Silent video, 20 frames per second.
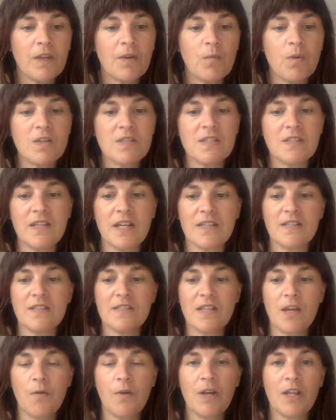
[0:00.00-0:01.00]
it wasn't
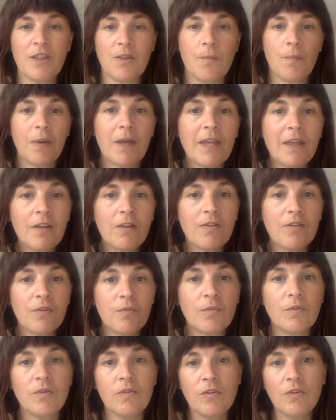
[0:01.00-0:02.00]
necessarily the pill
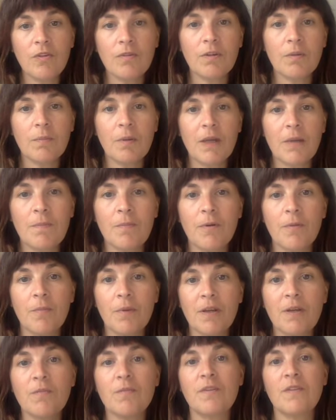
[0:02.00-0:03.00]
that was curing people,
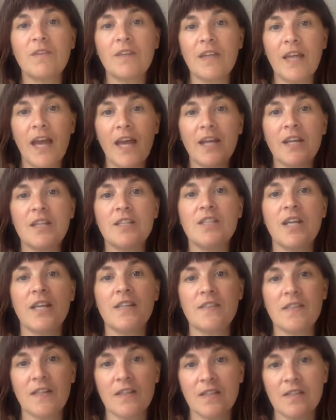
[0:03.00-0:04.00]
but it was the
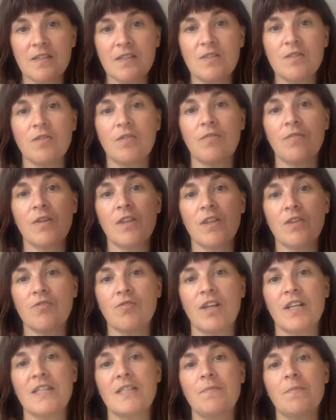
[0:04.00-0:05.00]
energetic story, the
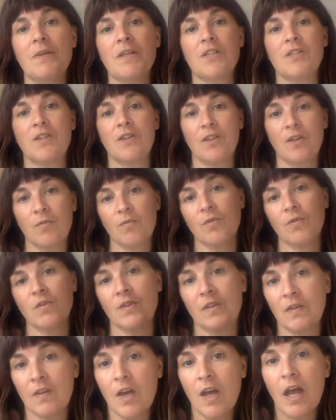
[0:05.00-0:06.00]
transmission that
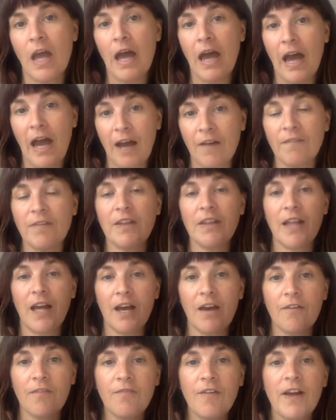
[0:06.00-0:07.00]
was having
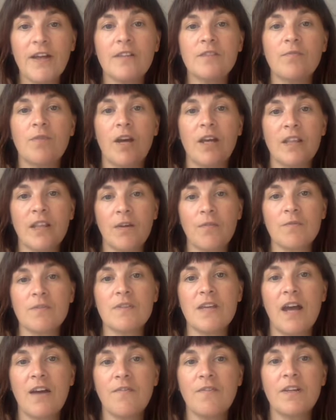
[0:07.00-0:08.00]
that effect, right? That was
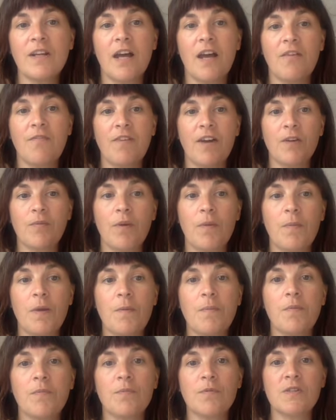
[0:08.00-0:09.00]
having that effect where
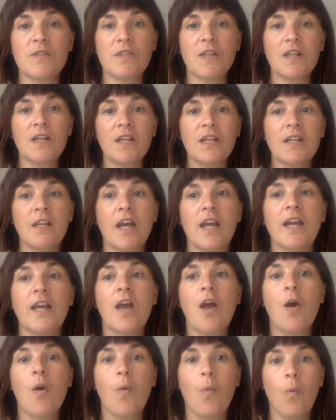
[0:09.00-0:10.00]
people were suddenly like
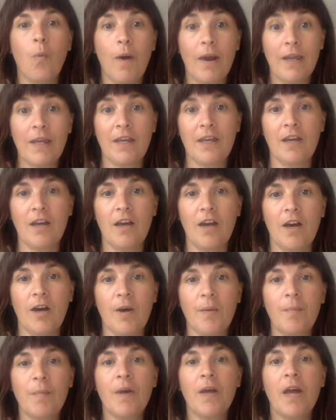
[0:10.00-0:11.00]
waking
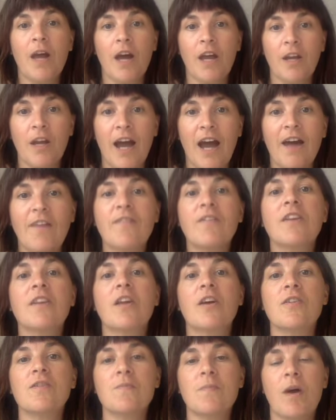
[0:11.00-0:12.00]
up and having
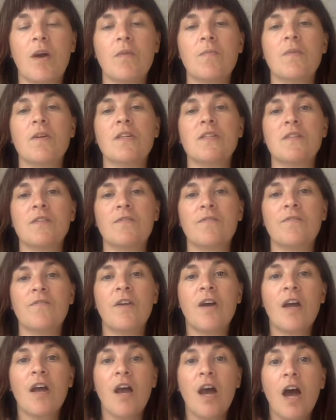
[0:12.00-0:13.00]
those moments of